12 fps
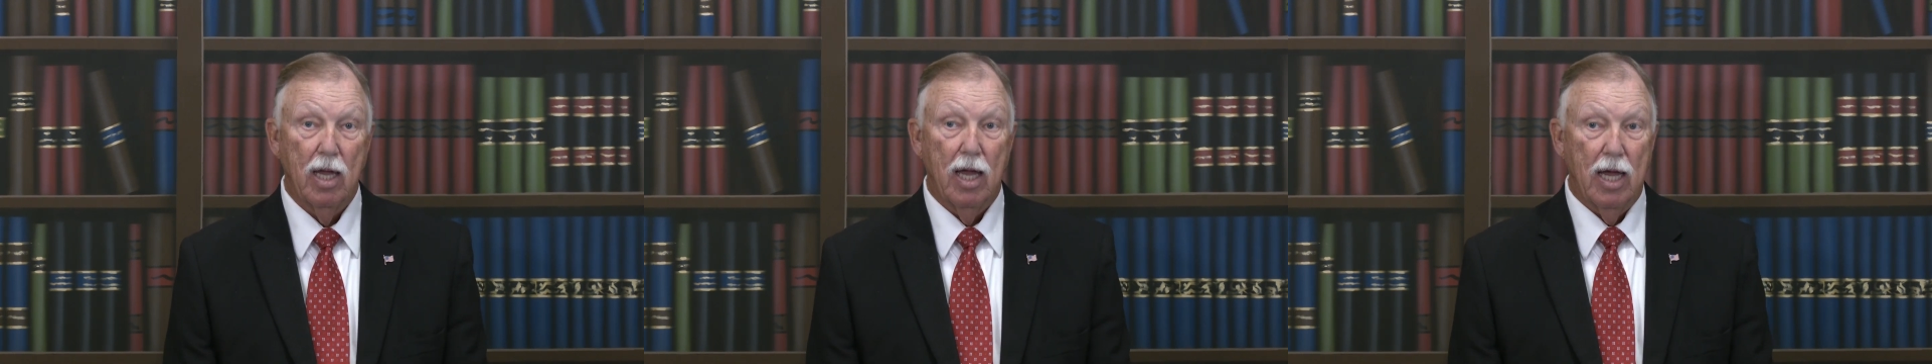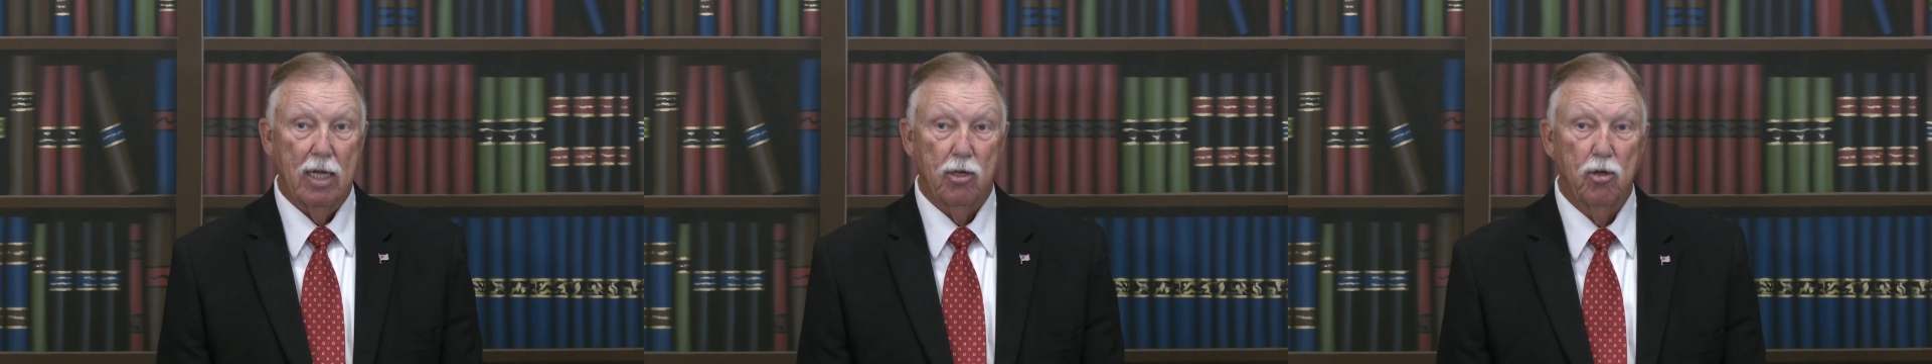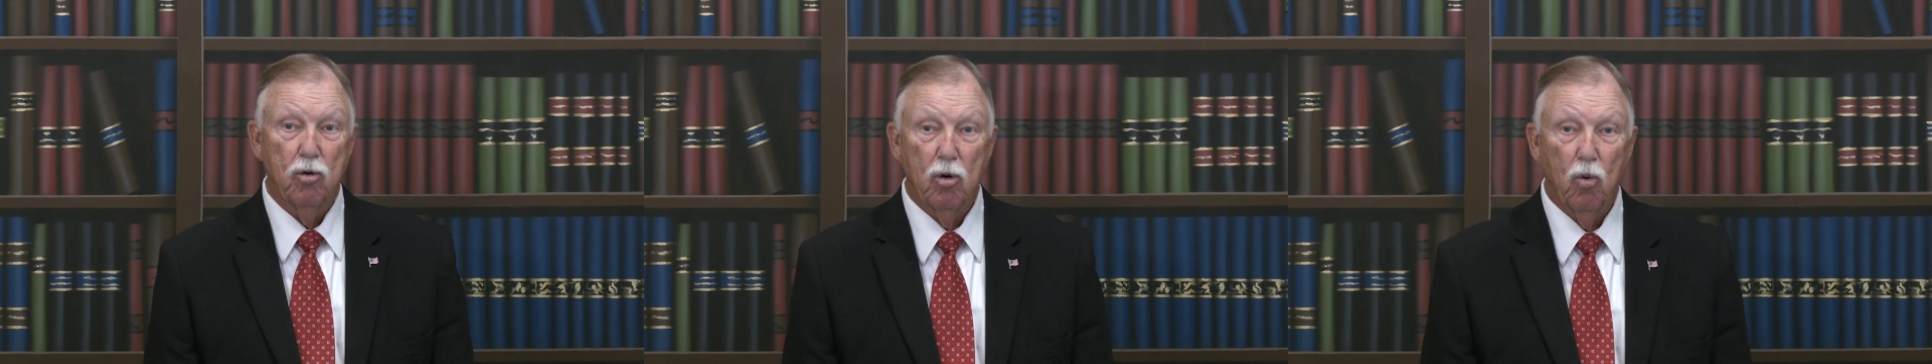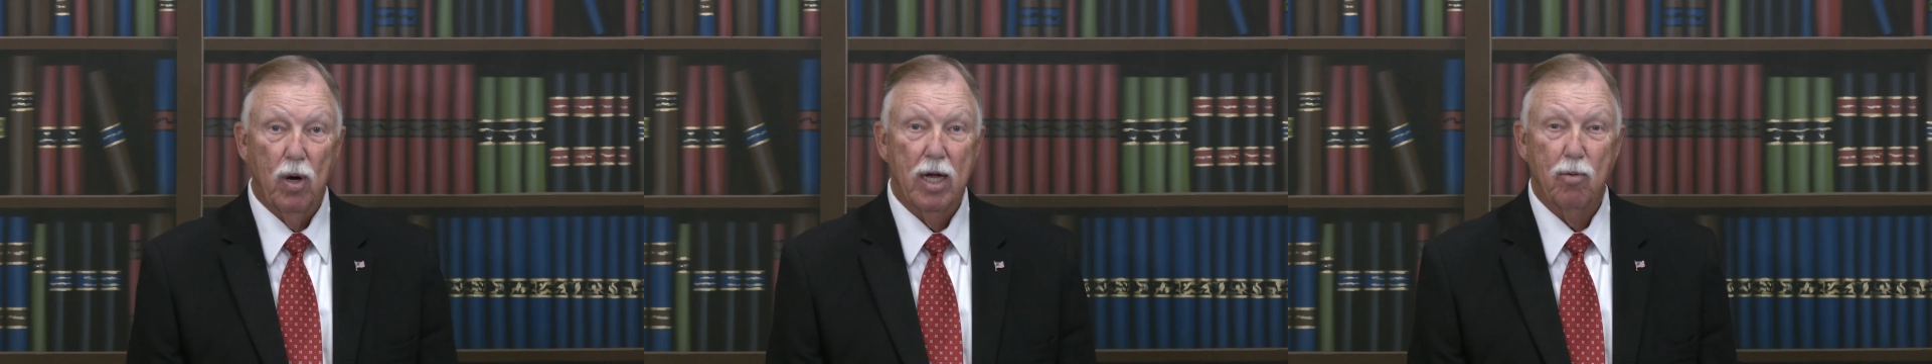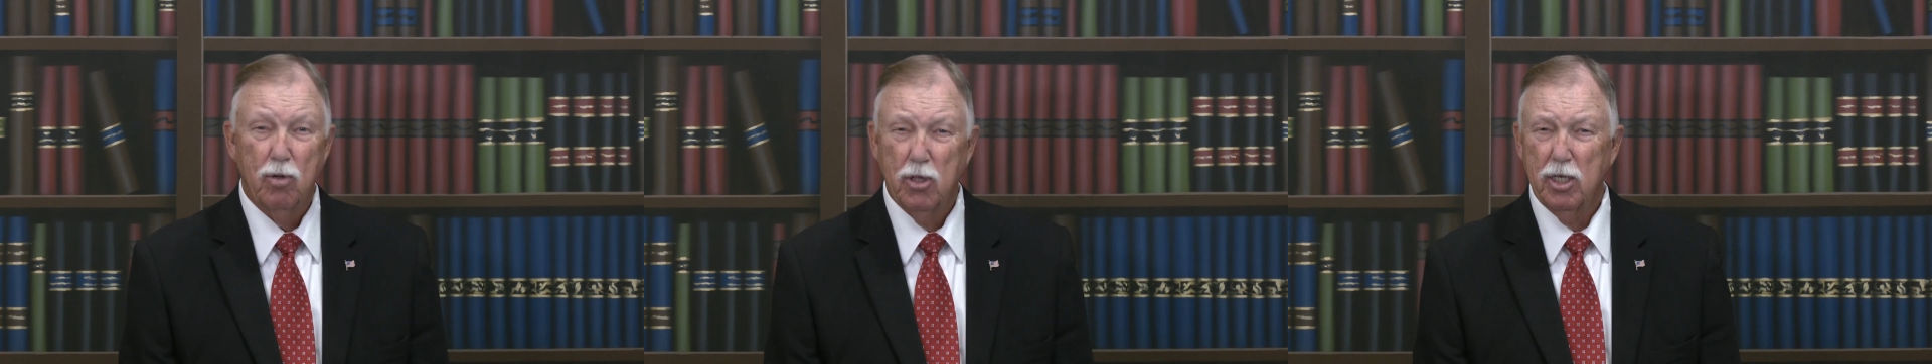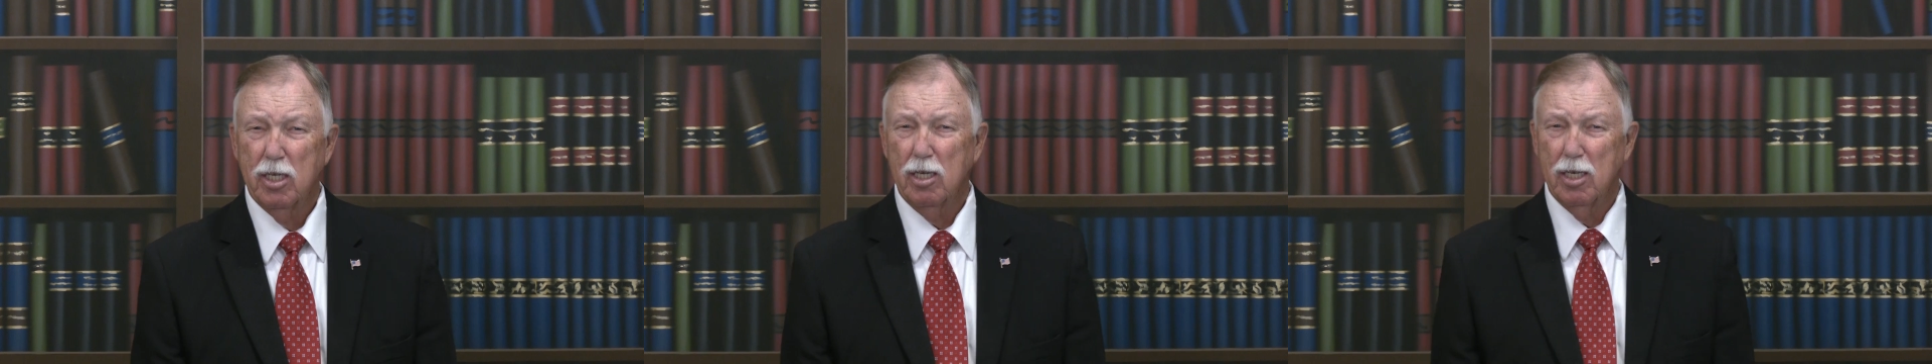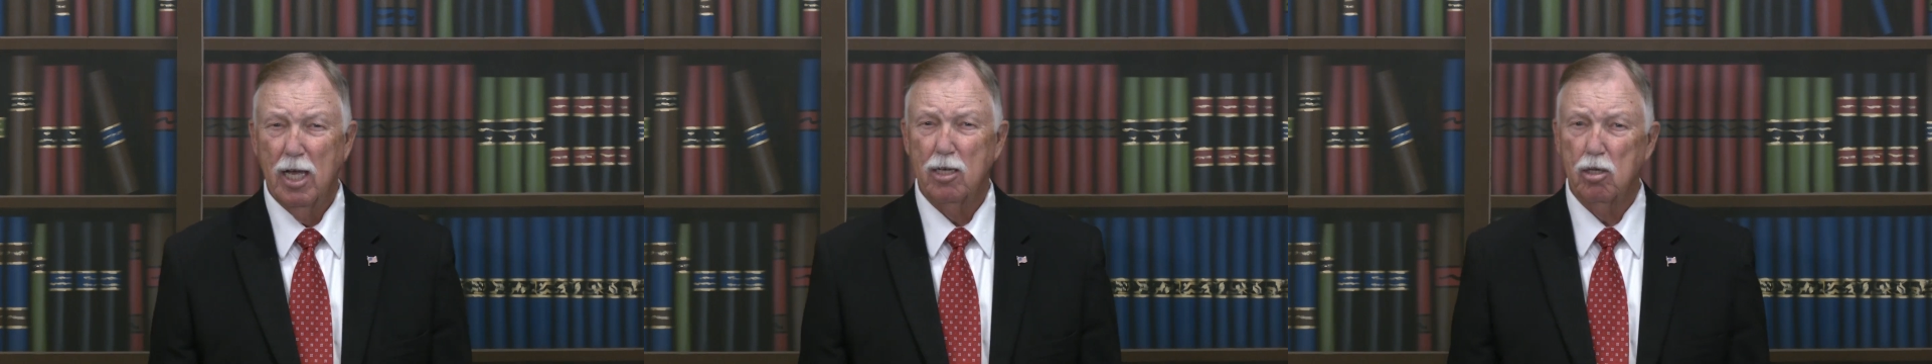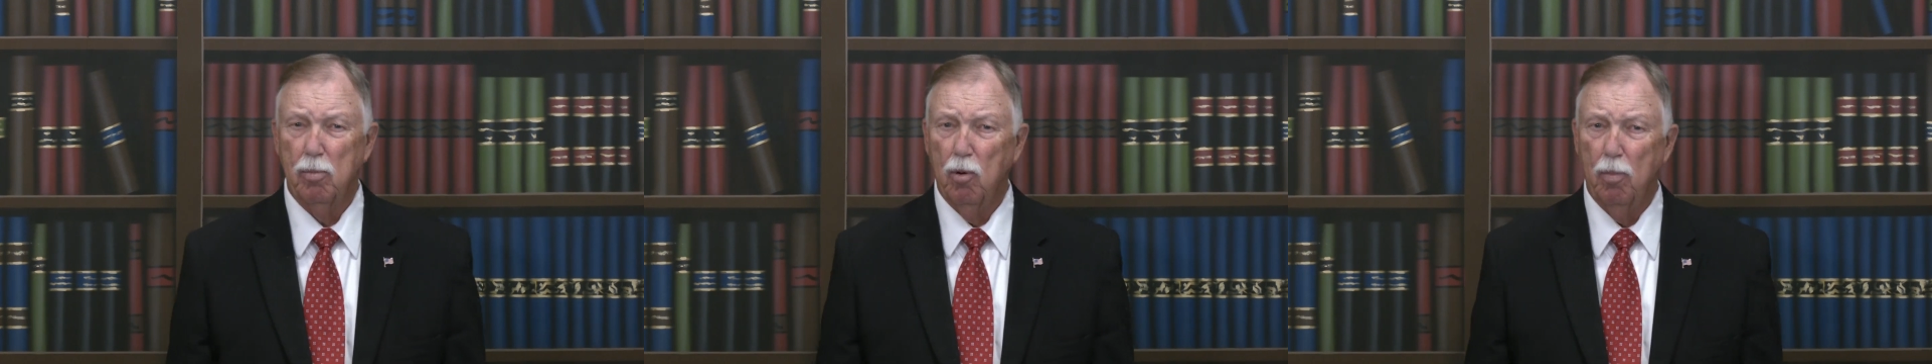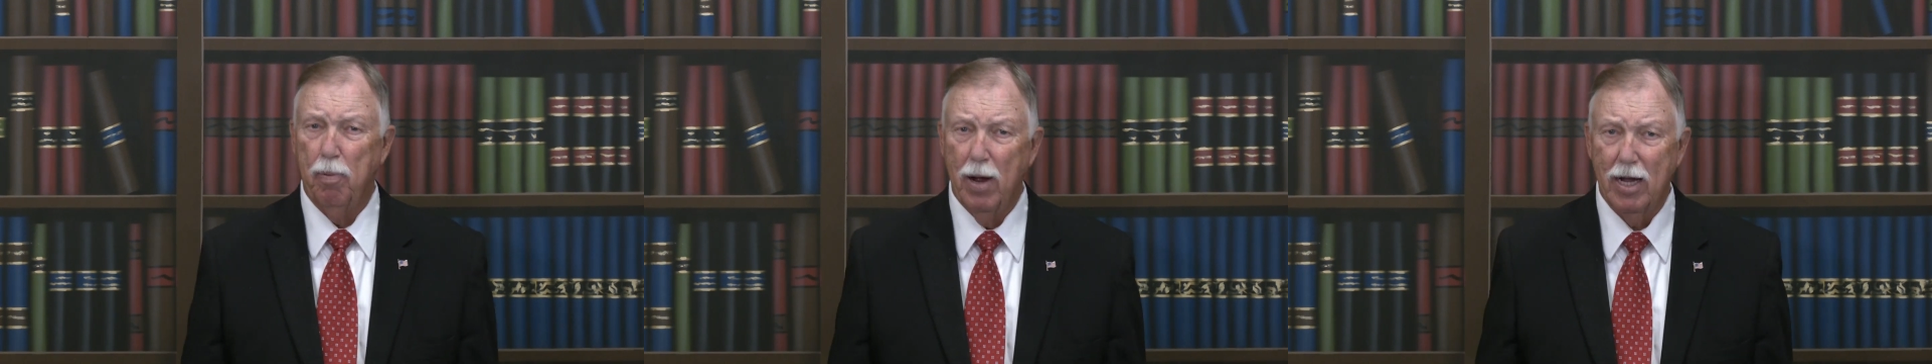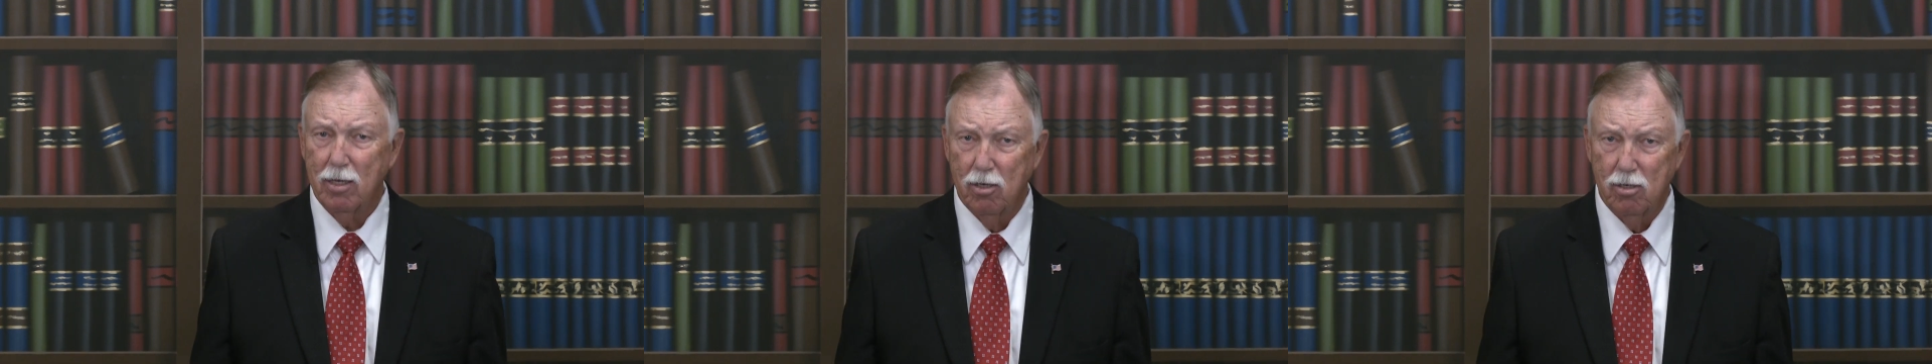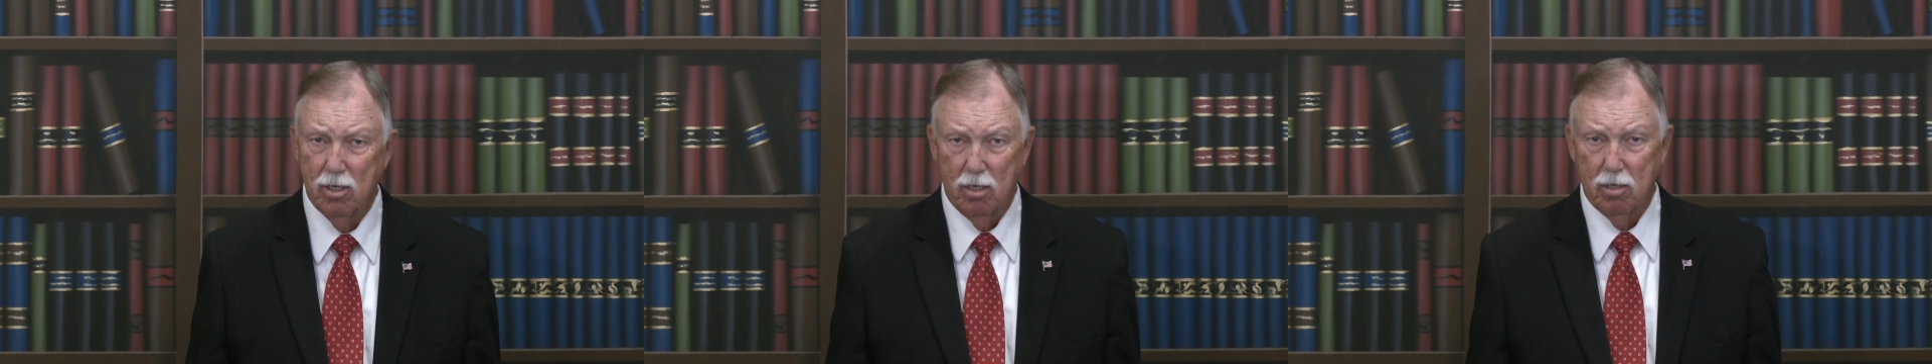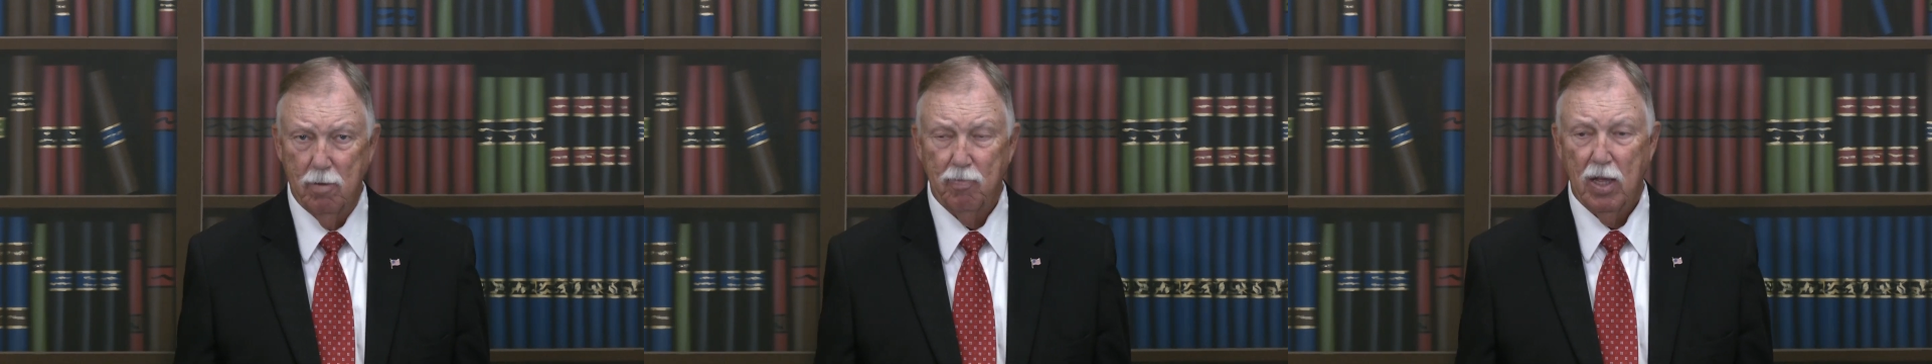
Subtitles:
and do away with the detestable practices